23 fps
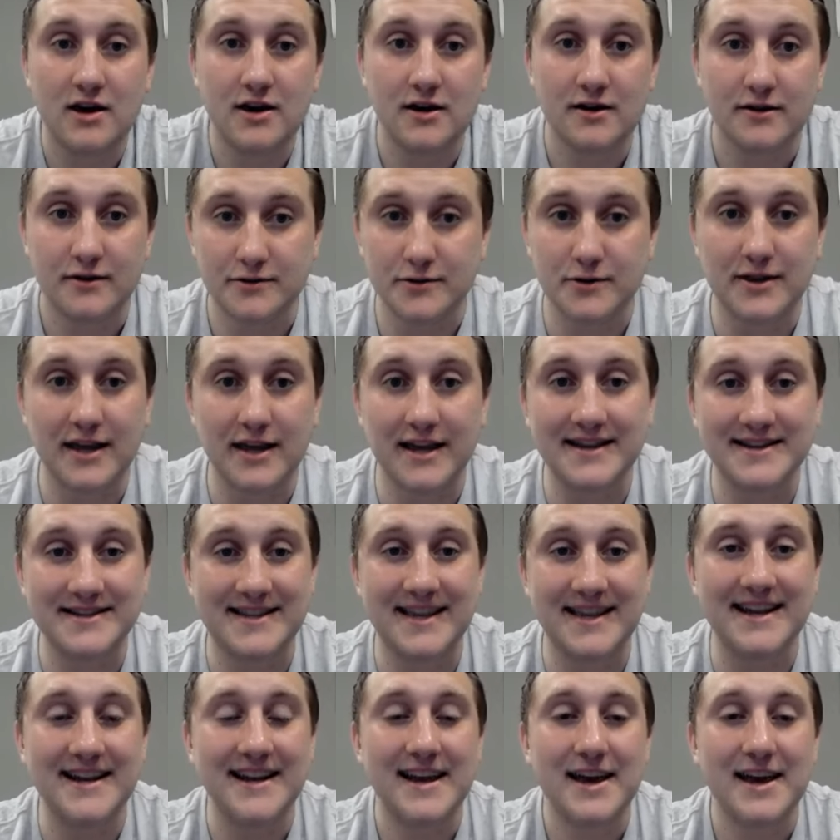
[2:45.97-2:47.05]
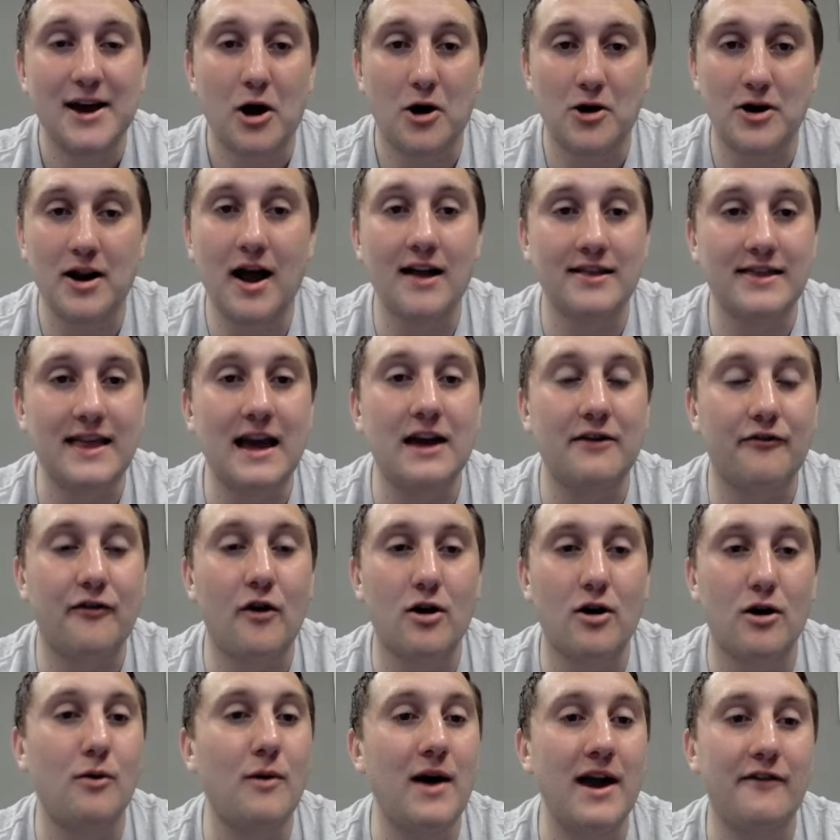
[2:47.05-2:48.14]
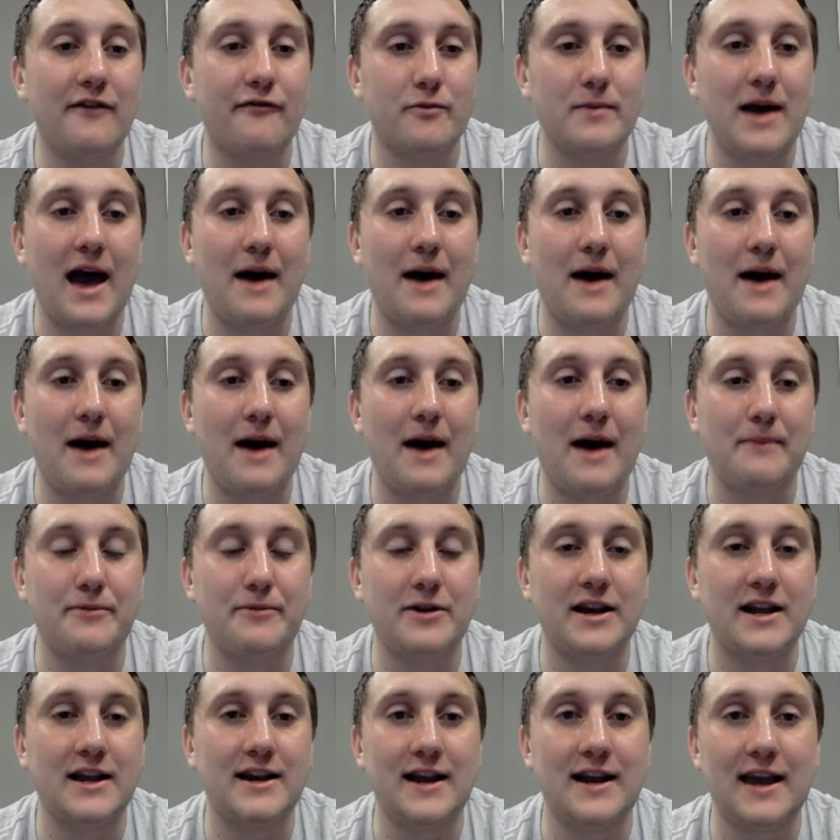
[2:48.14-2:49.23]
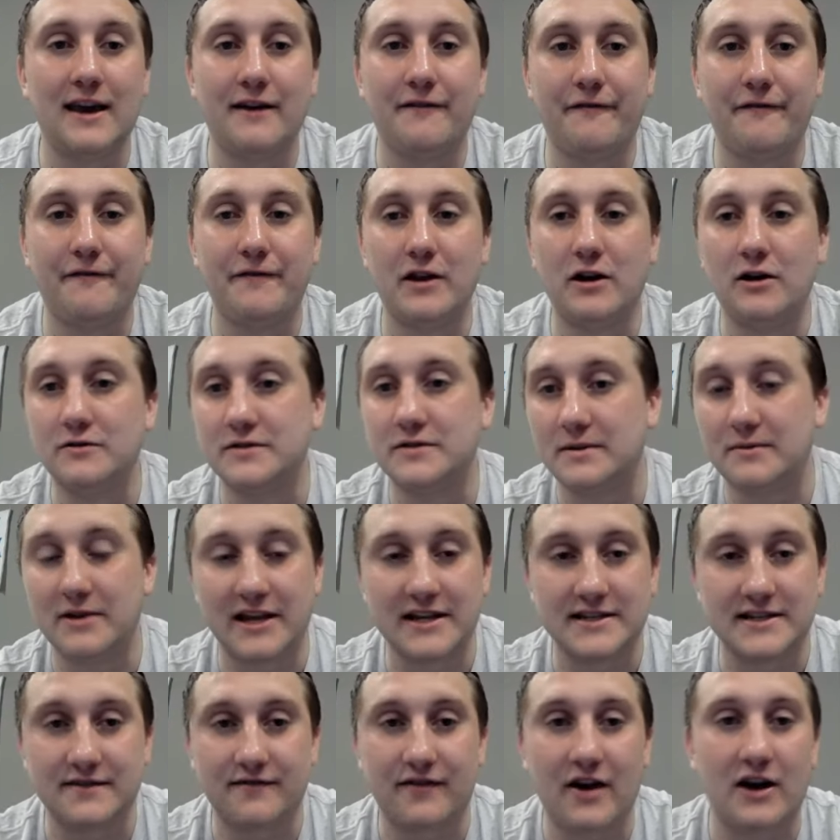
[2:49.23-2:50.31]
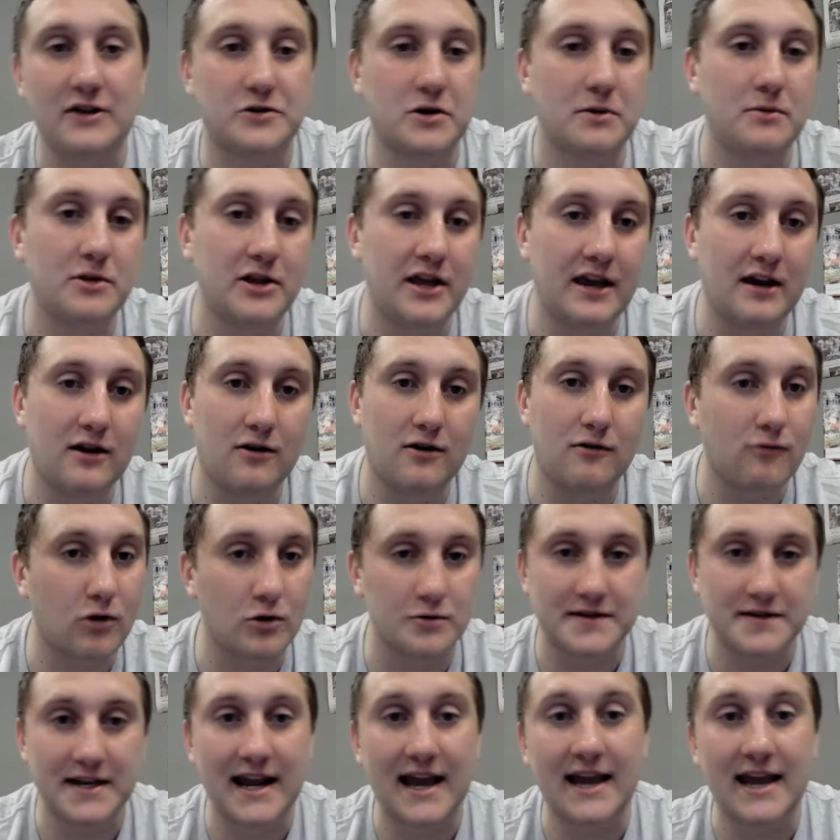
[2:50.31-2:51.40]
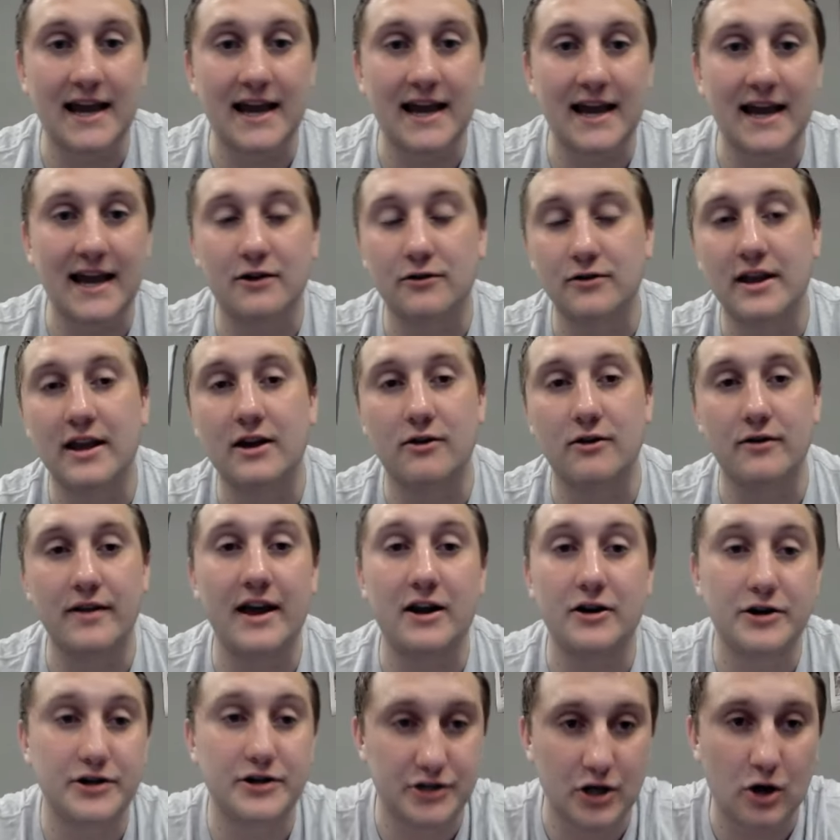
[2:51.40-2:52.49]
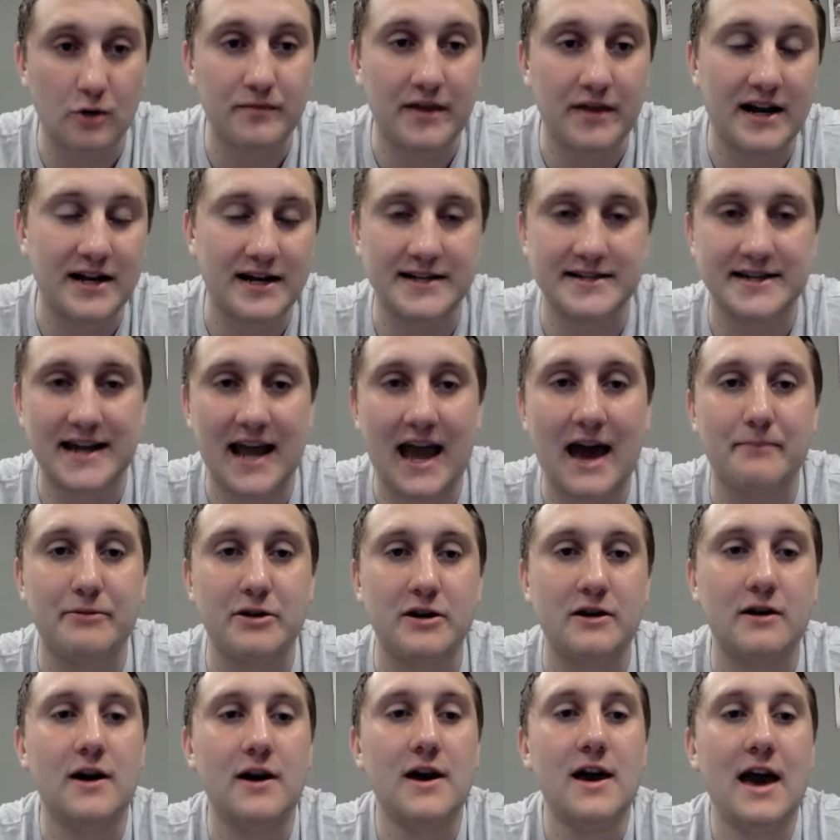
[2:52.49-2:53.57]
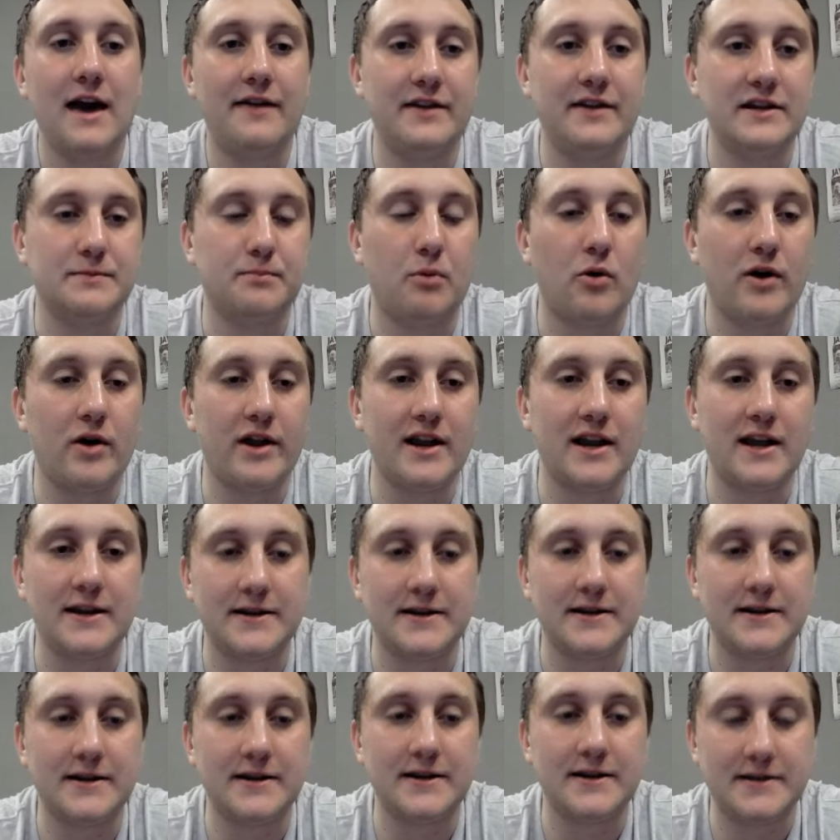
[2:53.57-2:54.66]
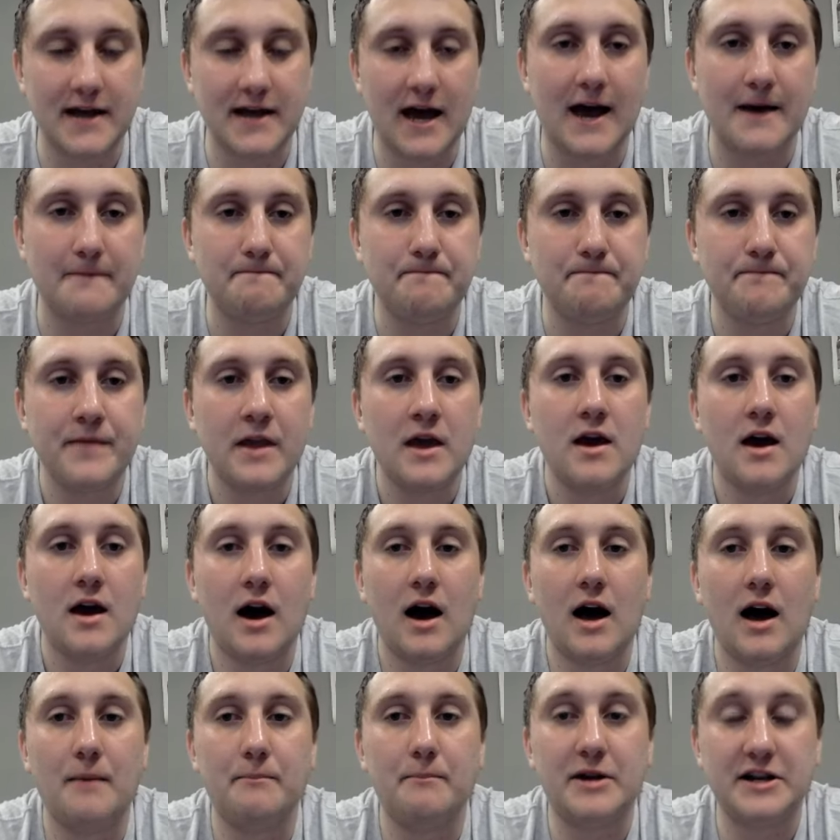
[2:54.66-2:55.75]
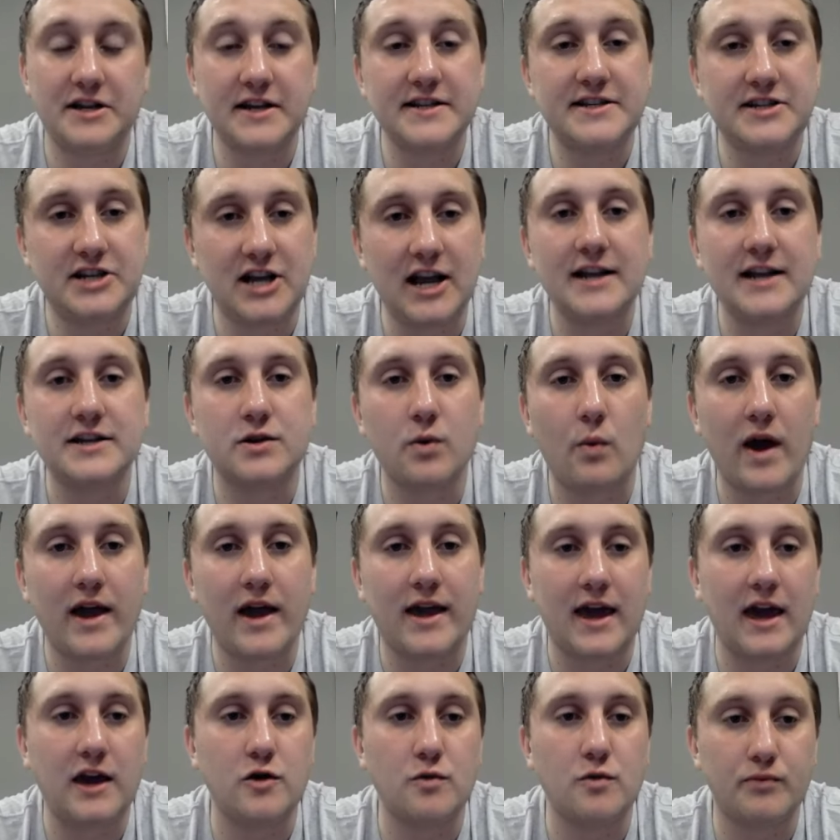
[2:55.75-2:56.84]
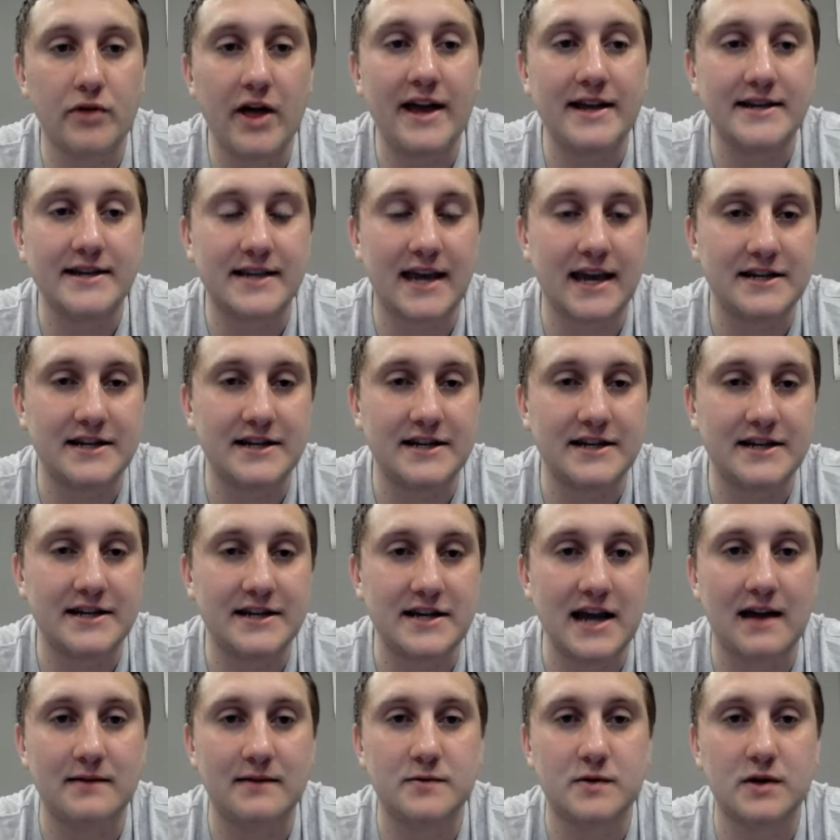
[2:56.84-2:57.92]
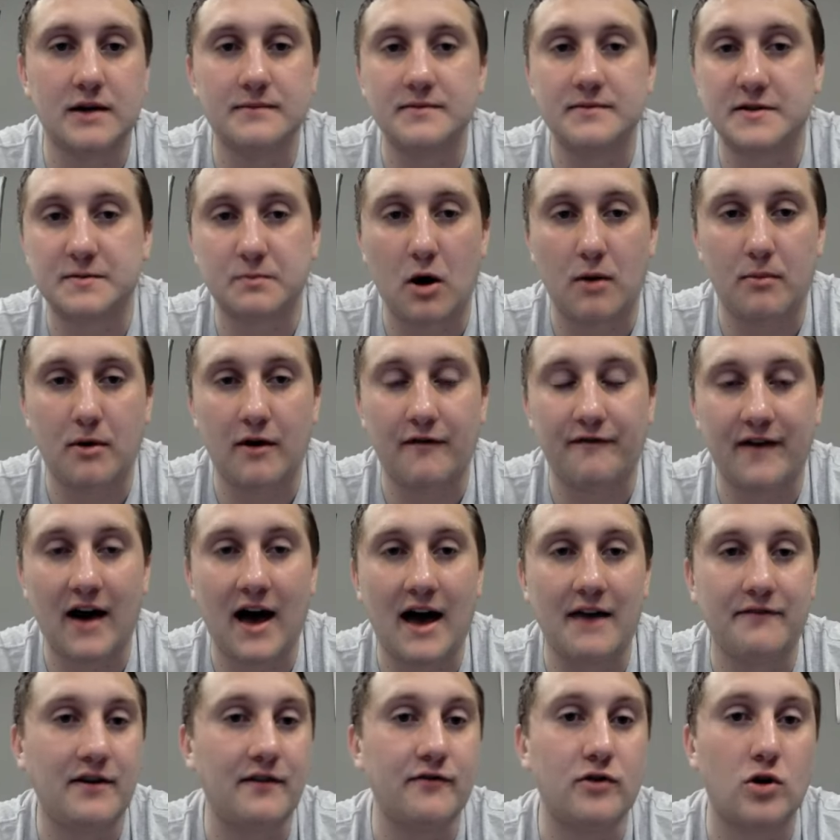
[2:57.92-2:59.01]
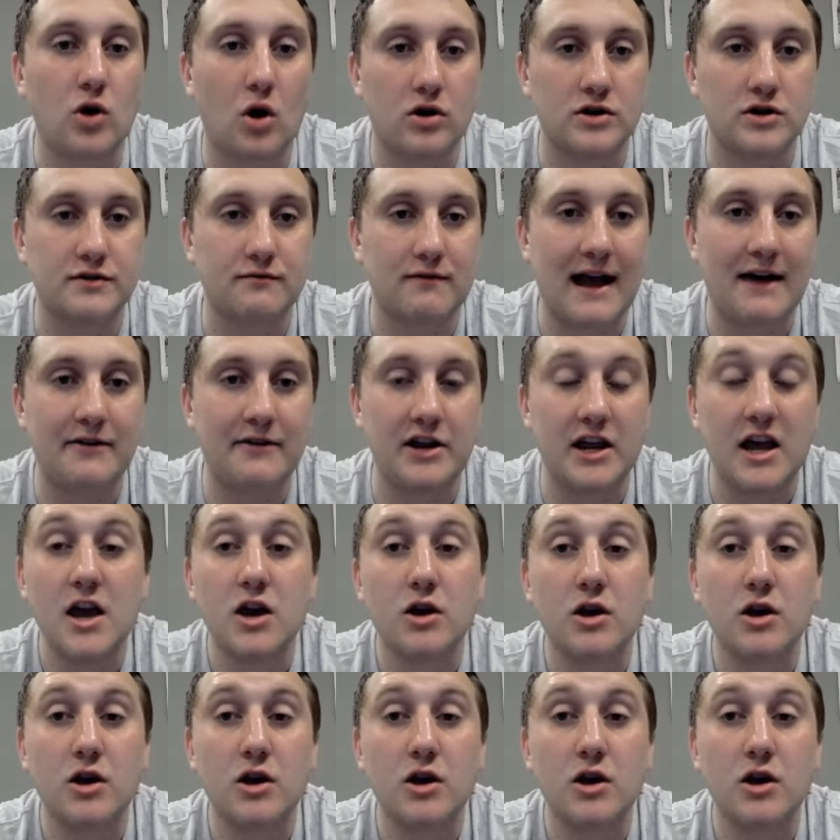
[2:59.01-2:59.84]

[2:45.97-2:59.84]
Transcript: those are things that are not that far away from happening if, somebody gets in foul trouble here, rolls an ankle here or there. You just hope that it doesn't happen at this point in time. But it does change the way KU plays. KJ Adams becomes a small ball five. You have guards around it.